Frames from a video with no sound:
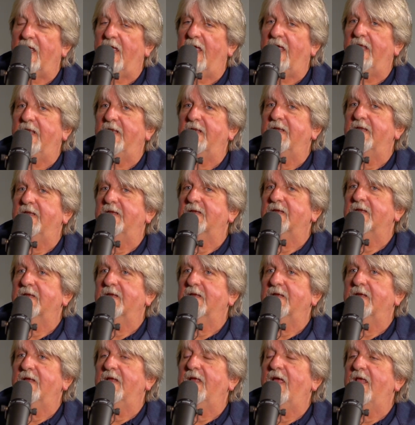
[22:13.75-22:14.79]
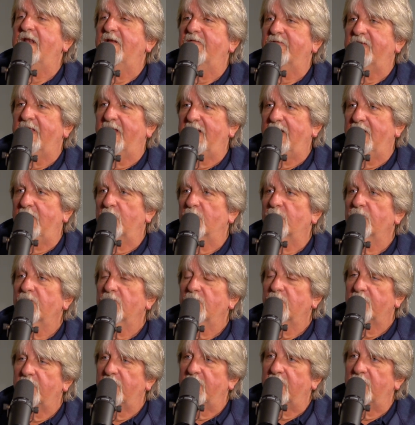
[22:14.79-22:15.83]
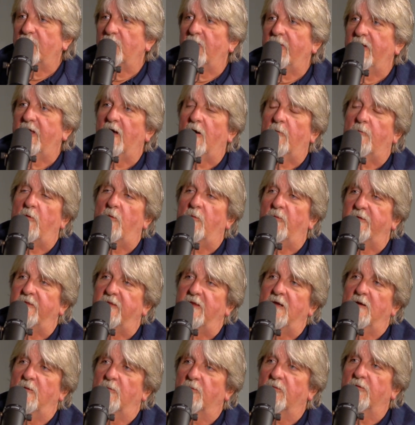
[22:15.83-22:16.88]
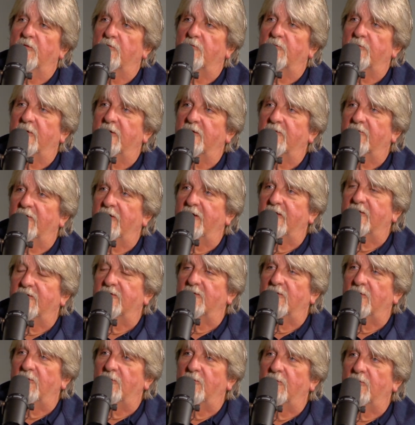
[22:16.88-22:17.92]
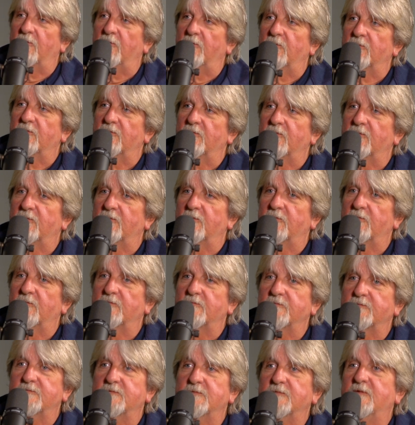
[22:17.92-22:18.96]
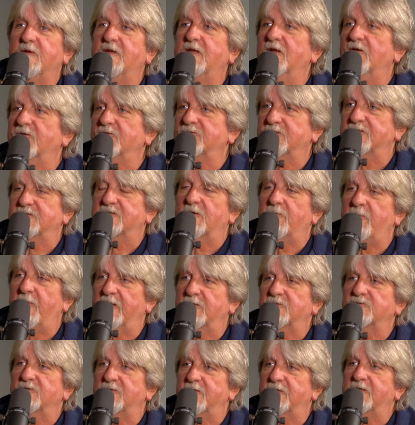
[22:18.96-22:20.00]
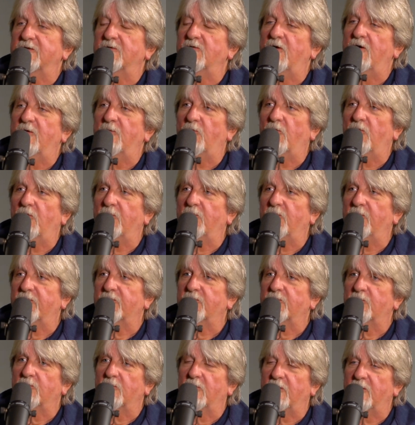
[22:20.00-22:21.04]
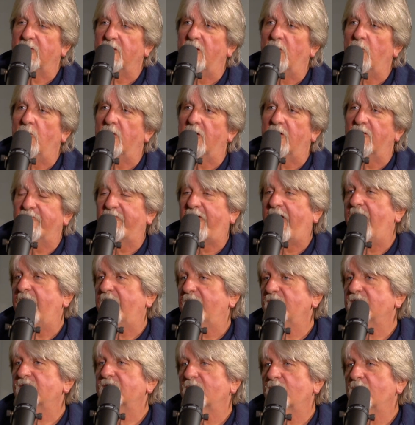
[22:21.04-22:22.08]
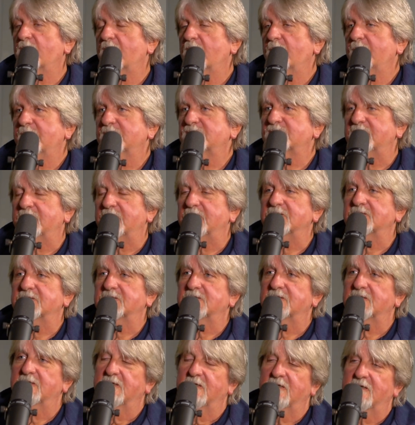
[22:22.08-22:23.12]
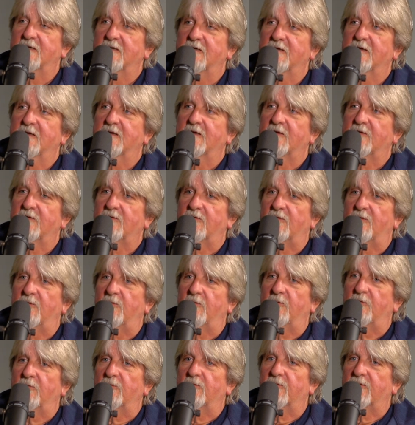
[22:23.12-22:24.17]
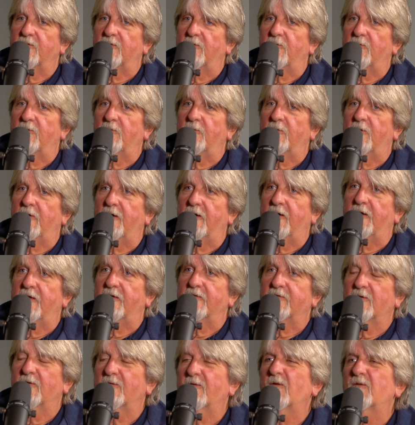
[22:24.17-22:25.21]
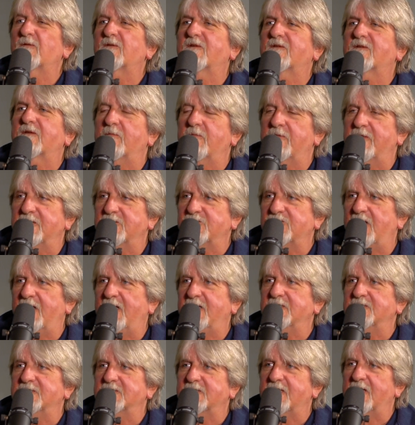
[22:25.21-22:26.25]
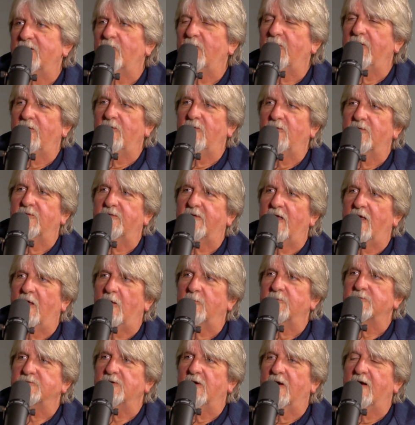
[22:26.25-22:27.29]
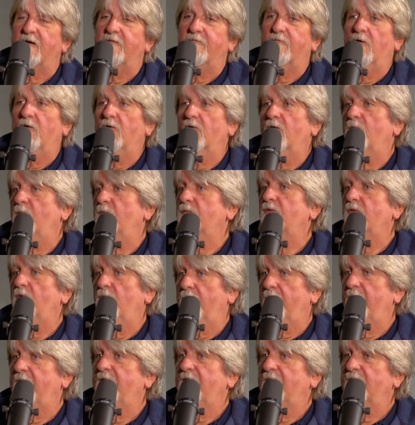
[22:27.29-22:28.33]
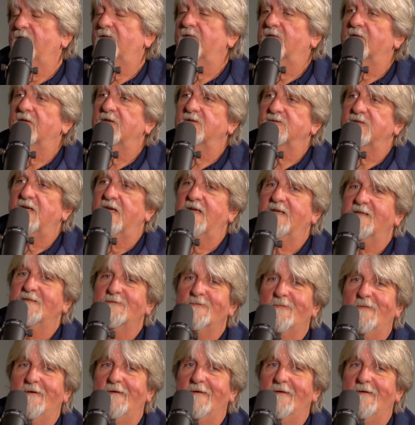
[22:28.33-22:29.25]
And if they need improvement, we help them with the improvement, right? So, you know, just to make sure that they're on board with what, you know, what our values and what our mission is. Awesome. So those are some of the changes that we use to help drive our employees to change.